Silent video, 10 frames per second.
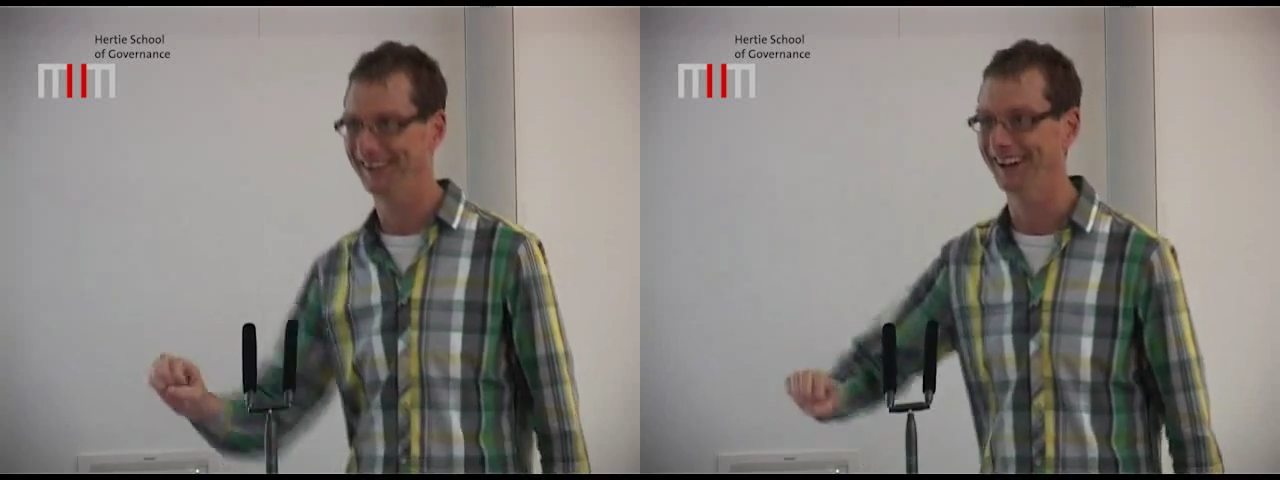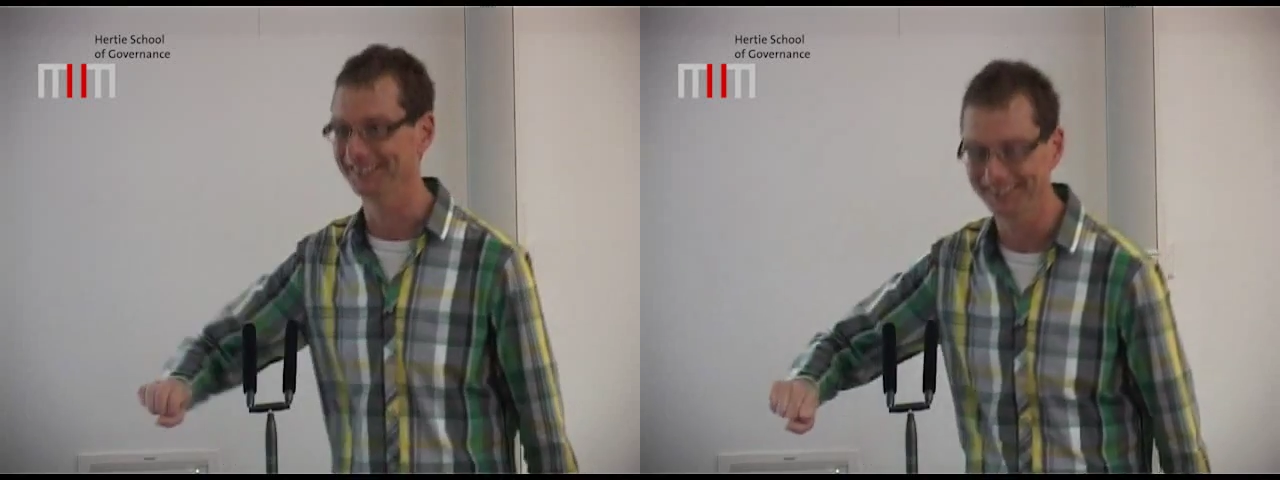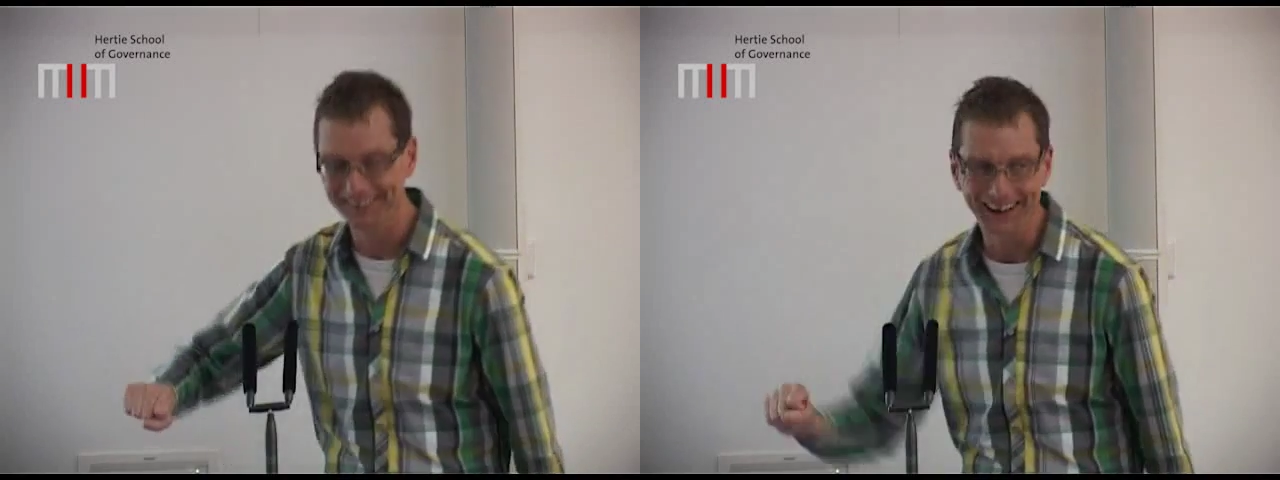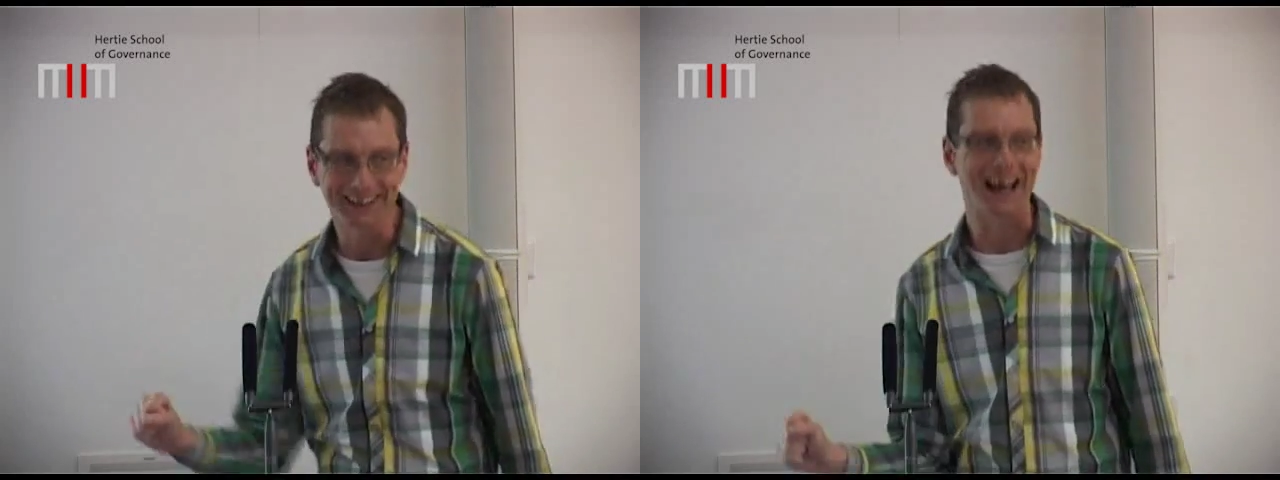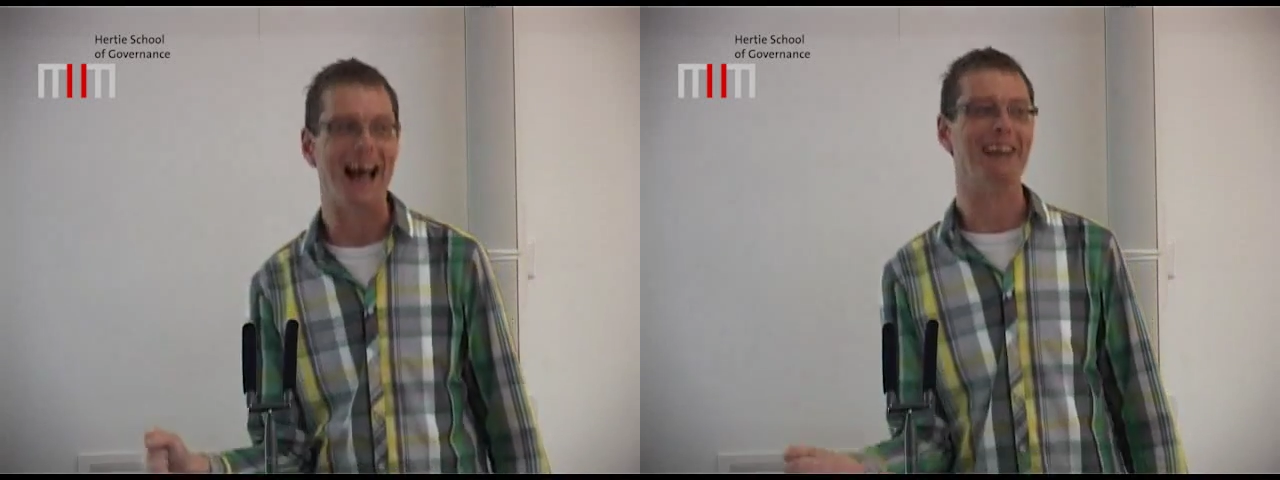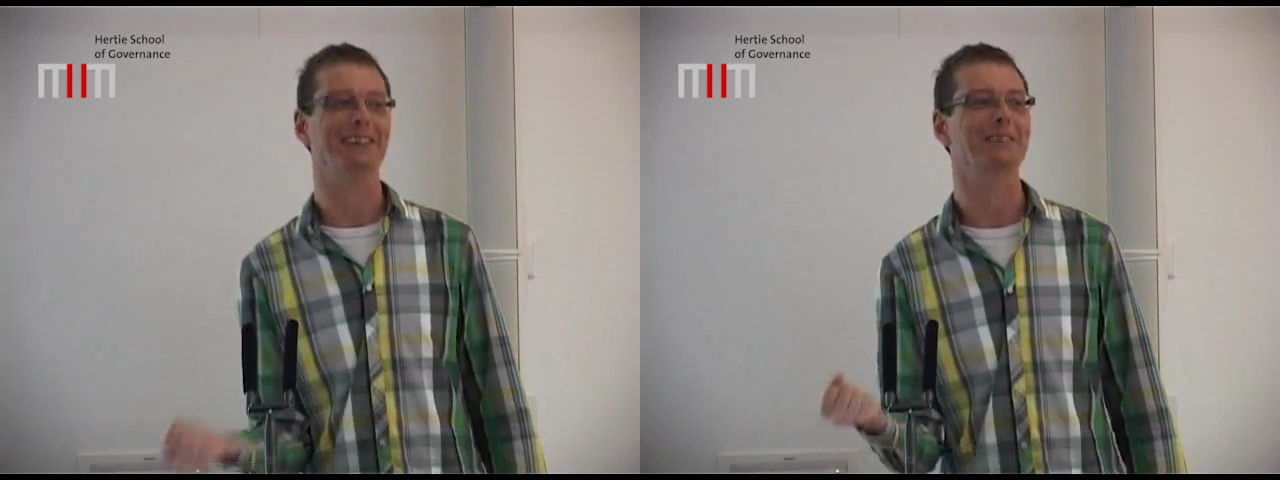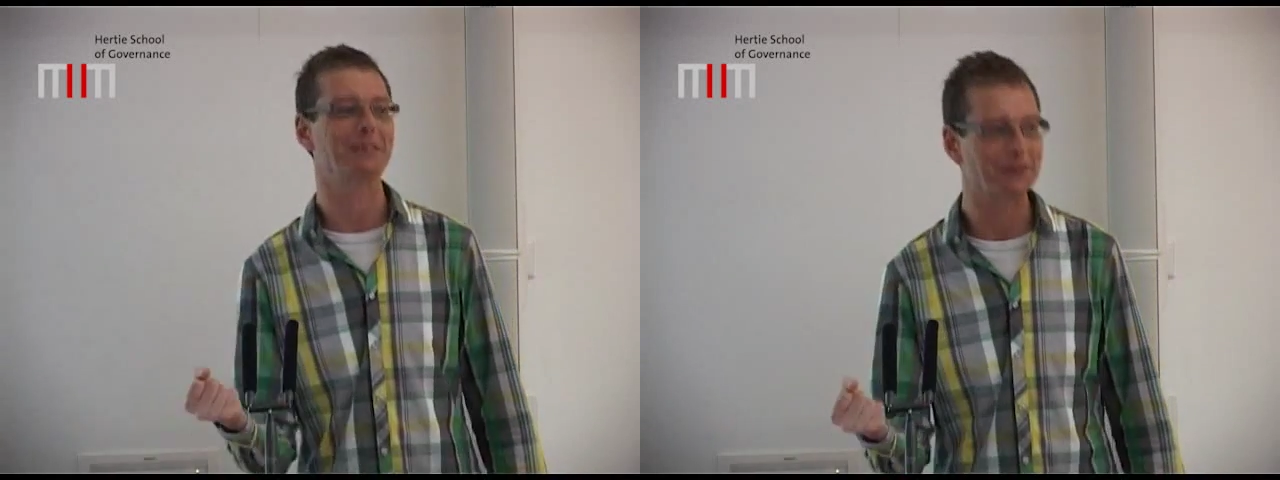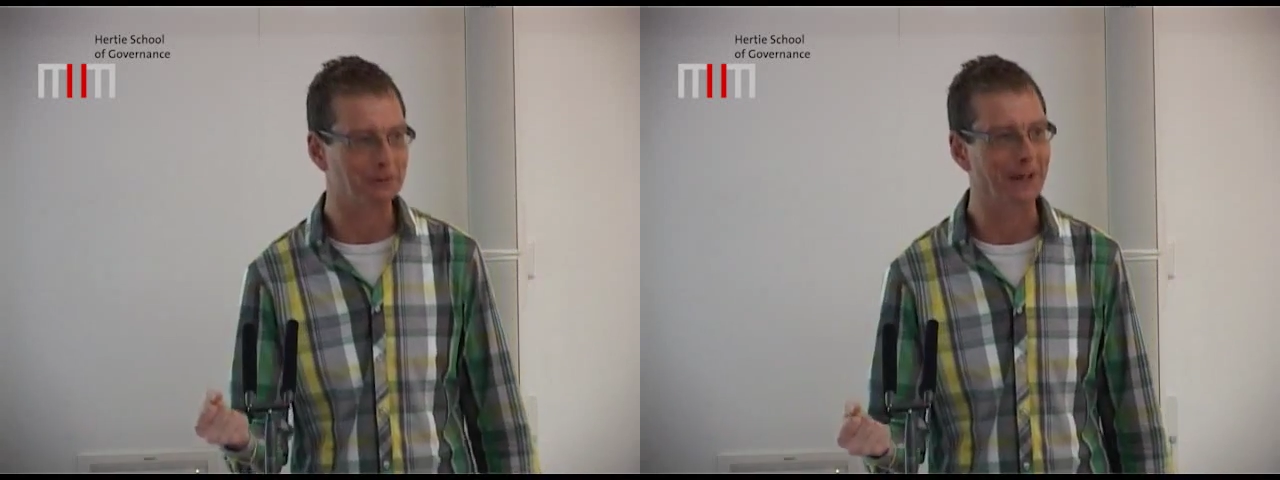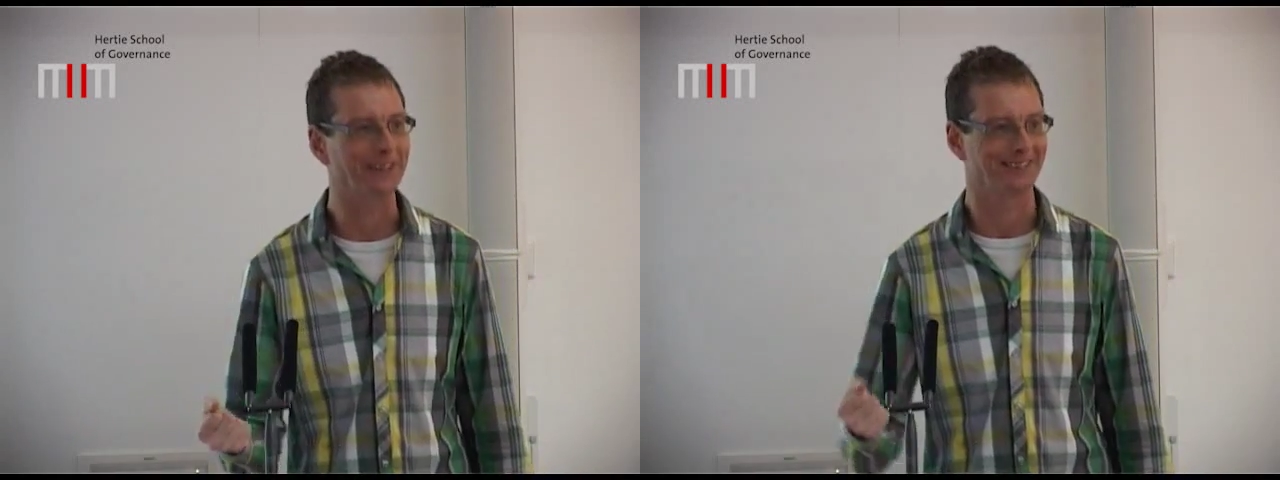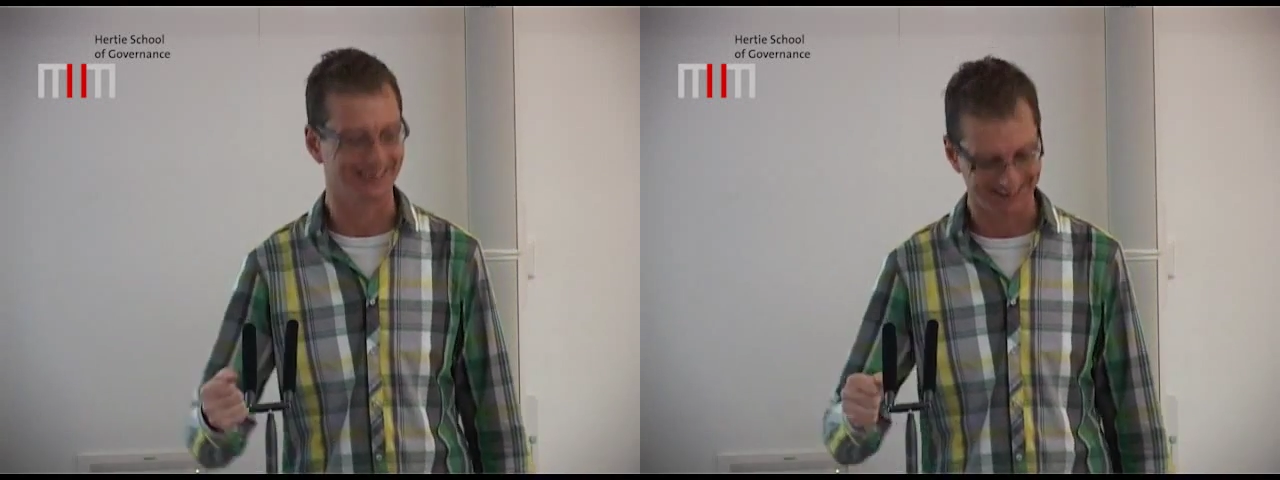an added
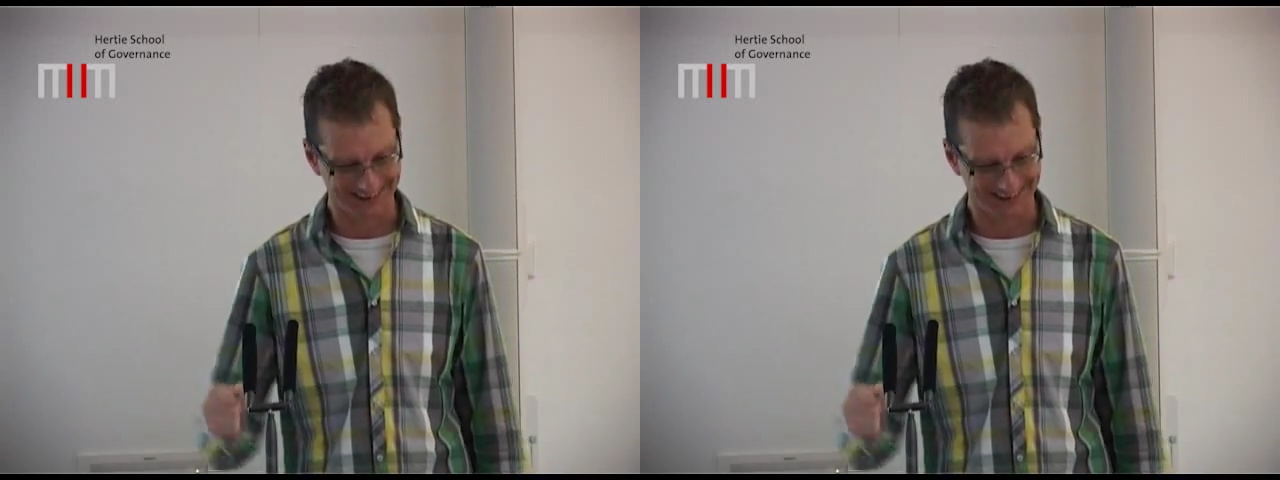twist